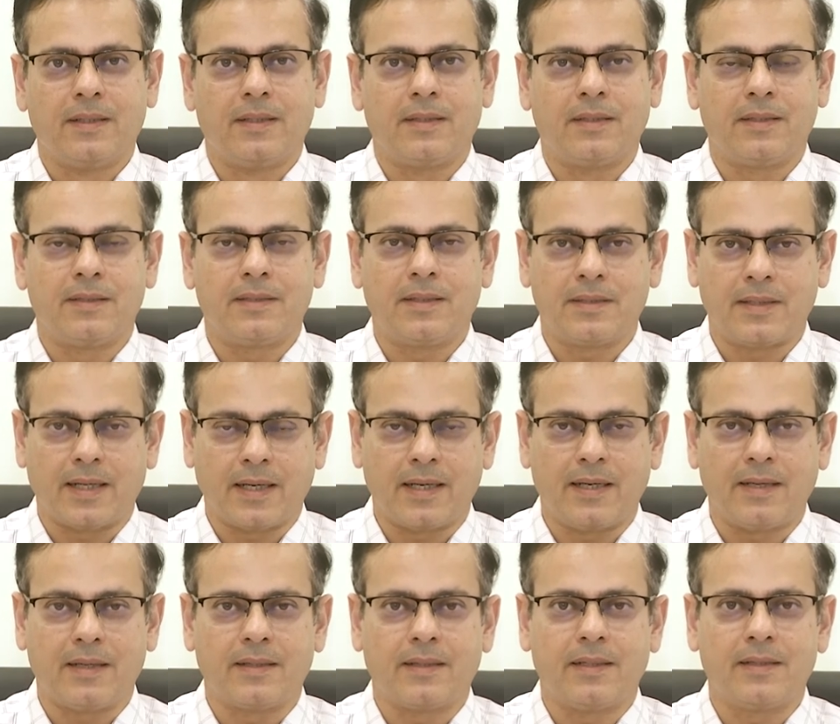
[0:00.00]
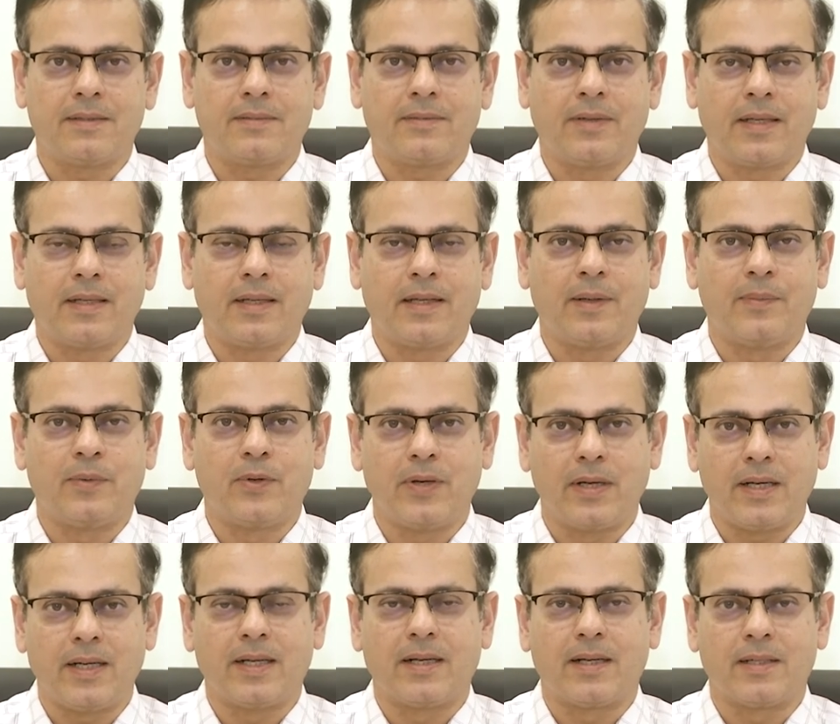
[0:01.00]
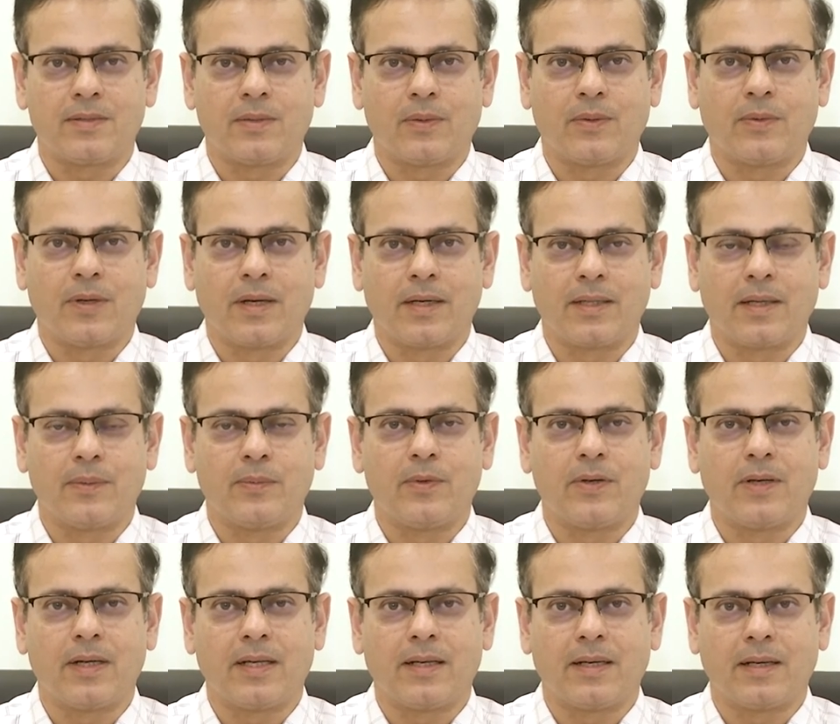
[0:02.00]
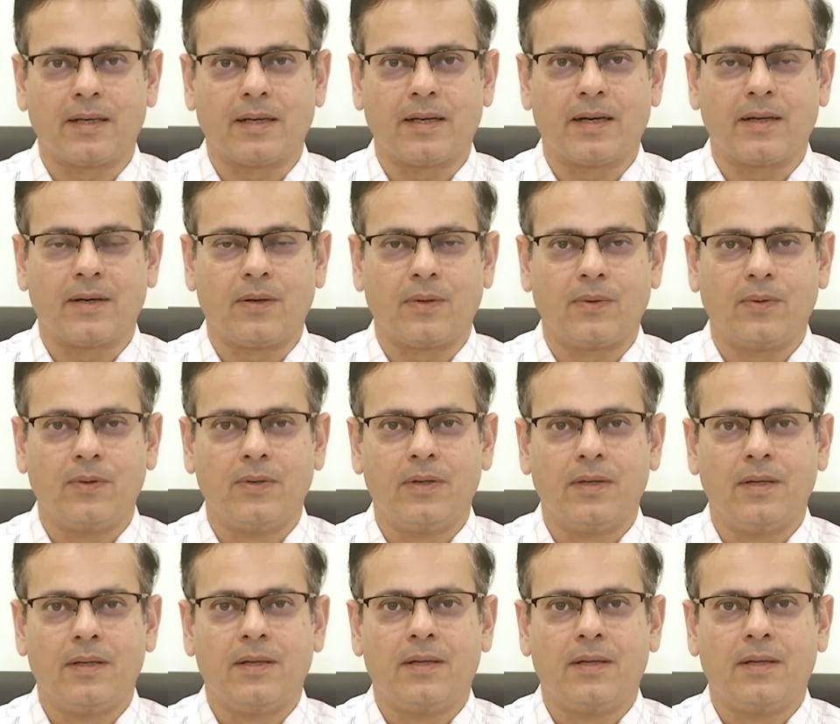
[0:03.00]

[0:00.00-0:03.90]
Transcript: Then the second is when the immunity gets low and the immunity can get low